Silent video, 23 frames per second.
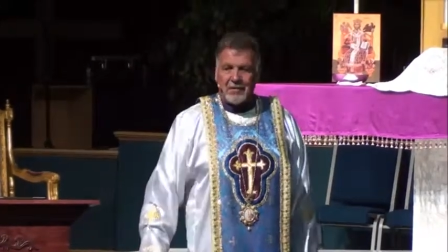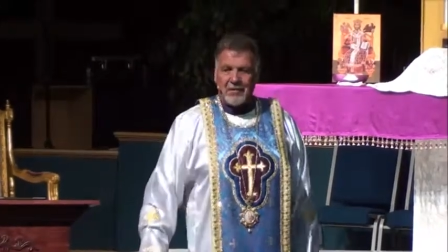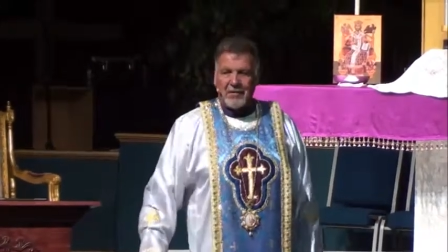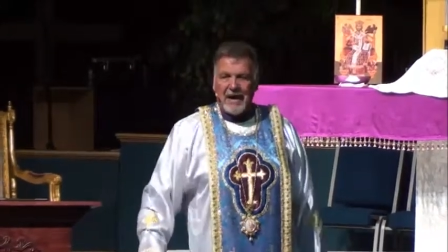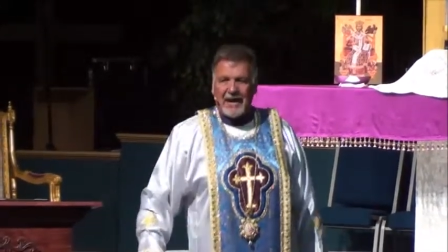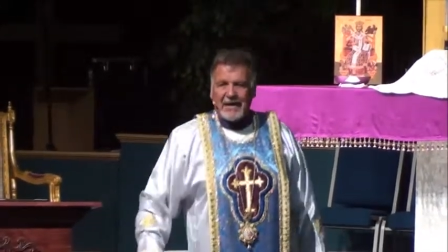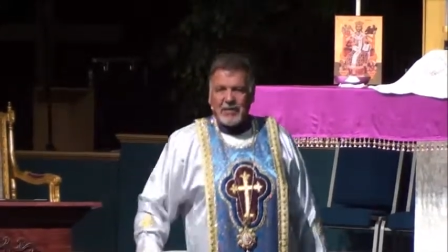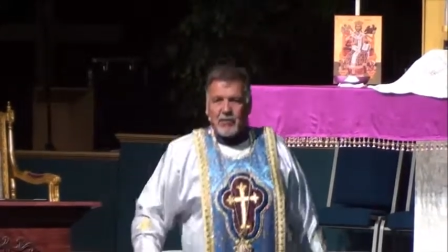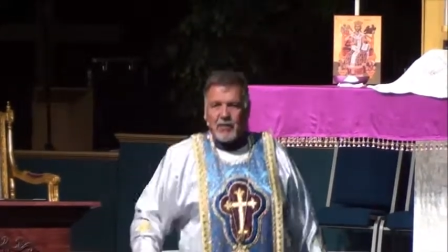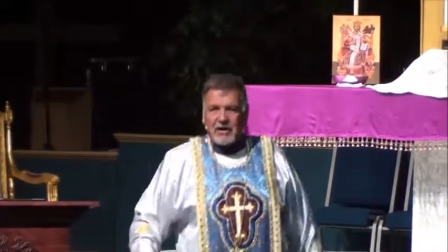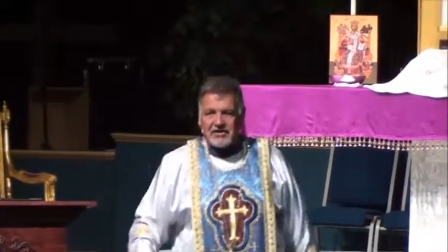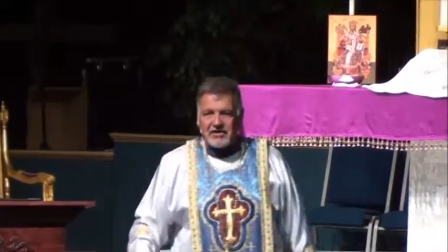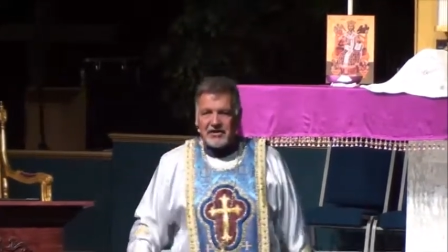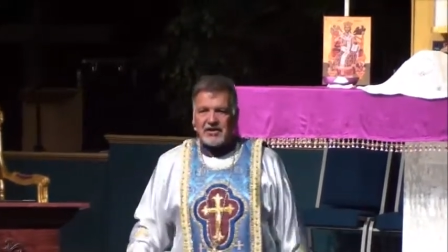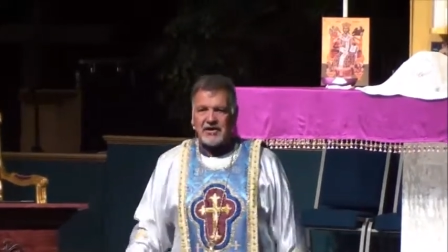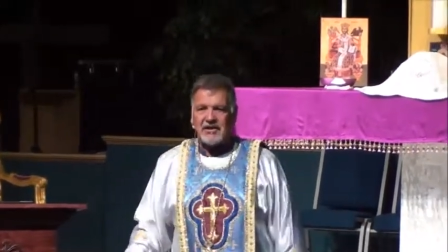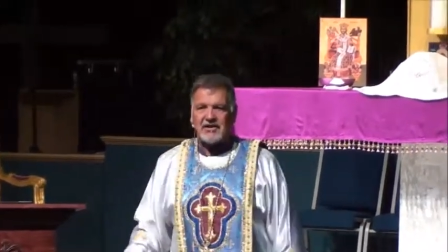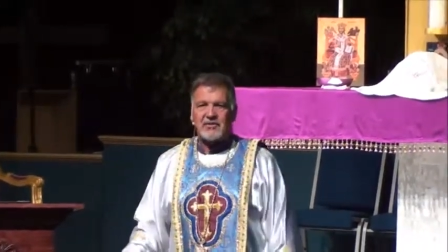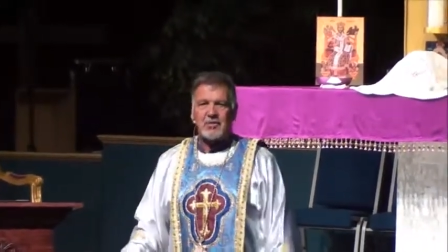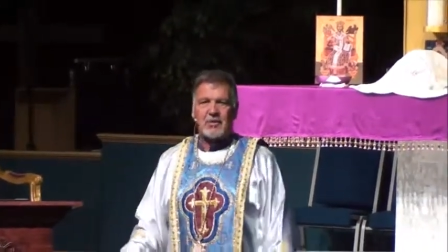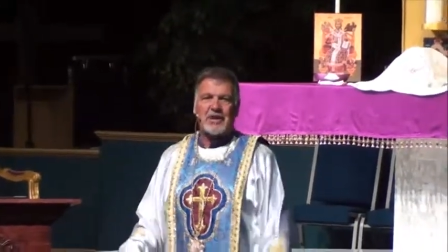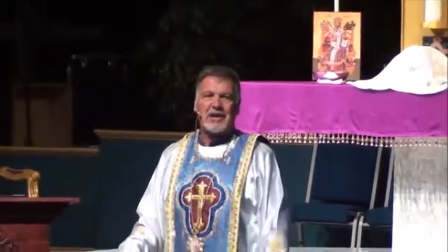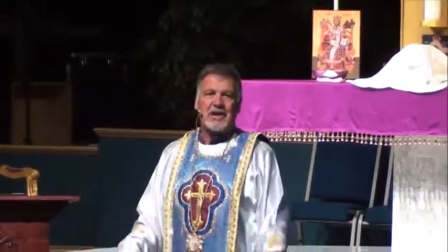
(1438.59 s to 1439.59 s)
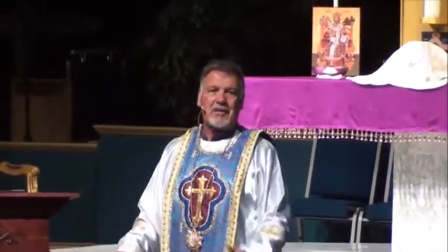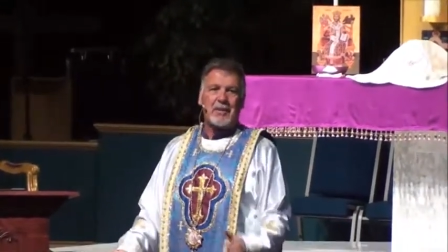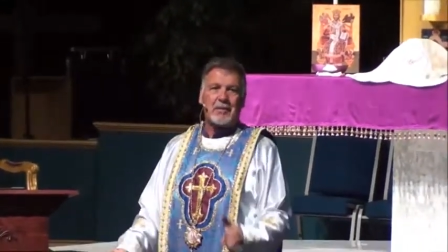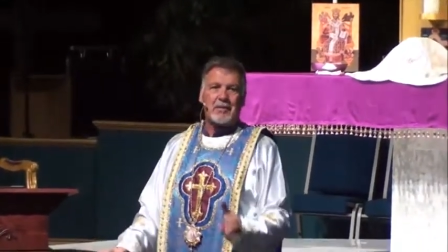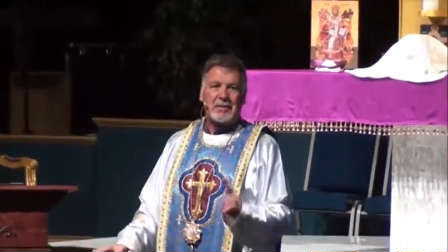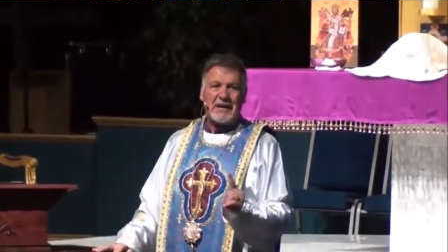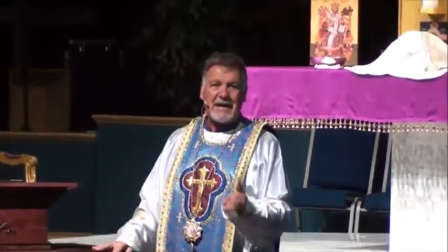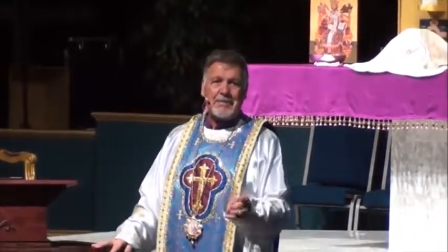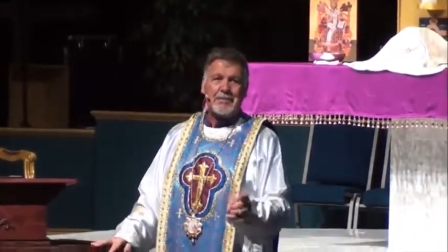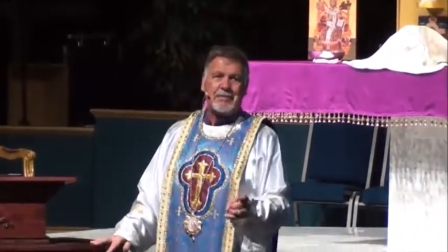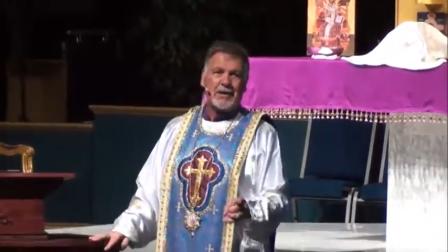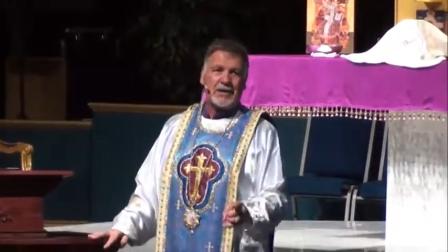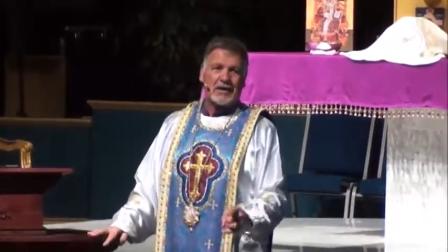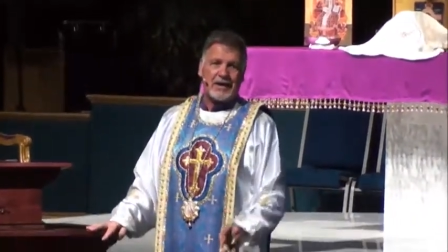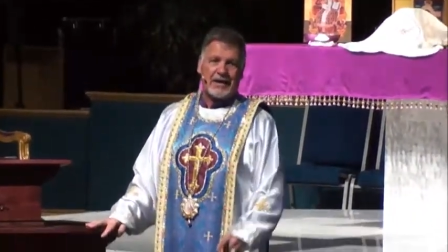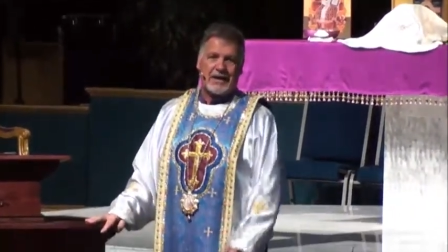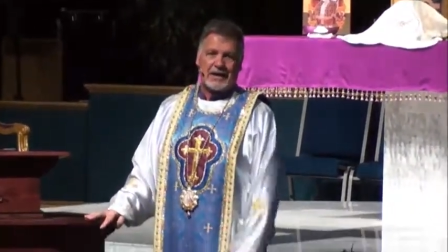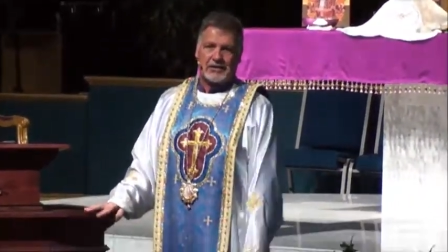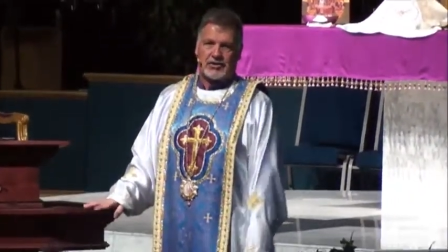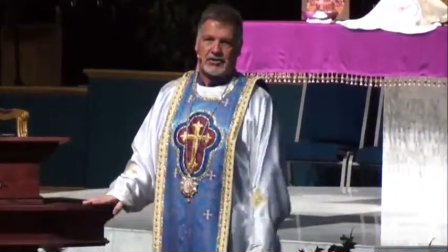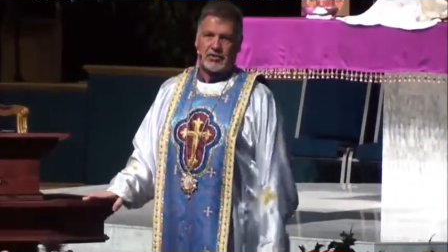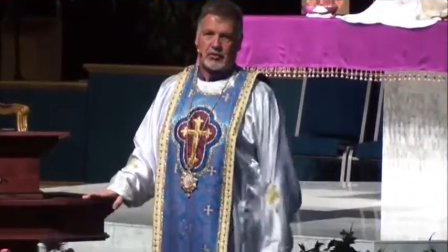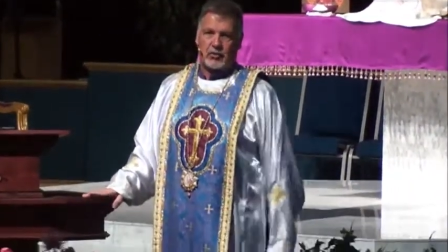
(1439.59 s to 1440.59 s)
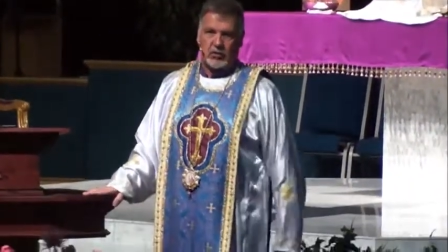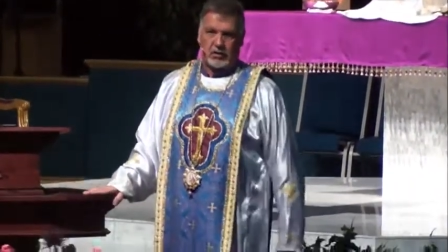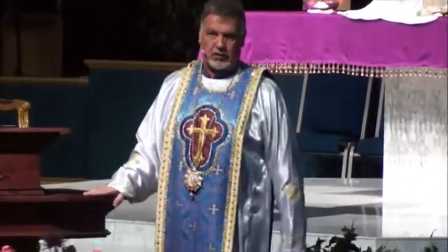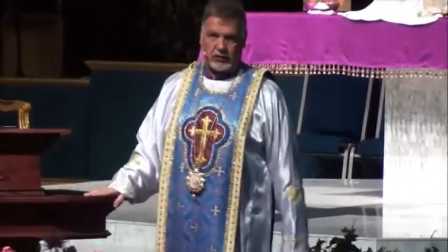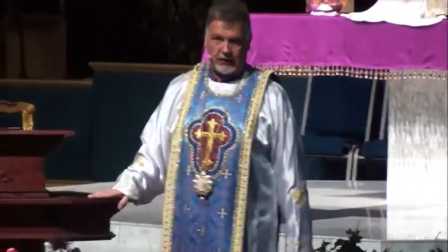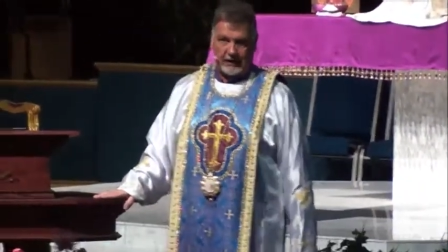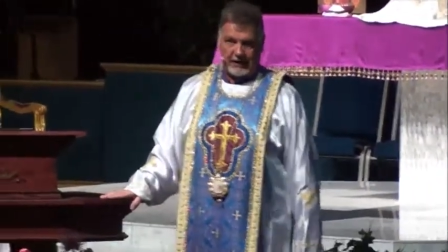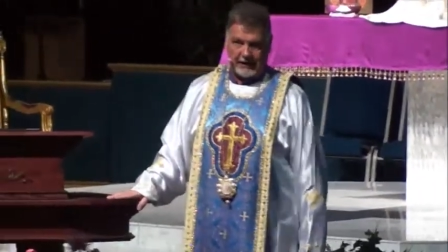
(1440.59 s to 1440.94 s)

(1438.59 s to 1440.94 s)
My question is when other people look at you, what do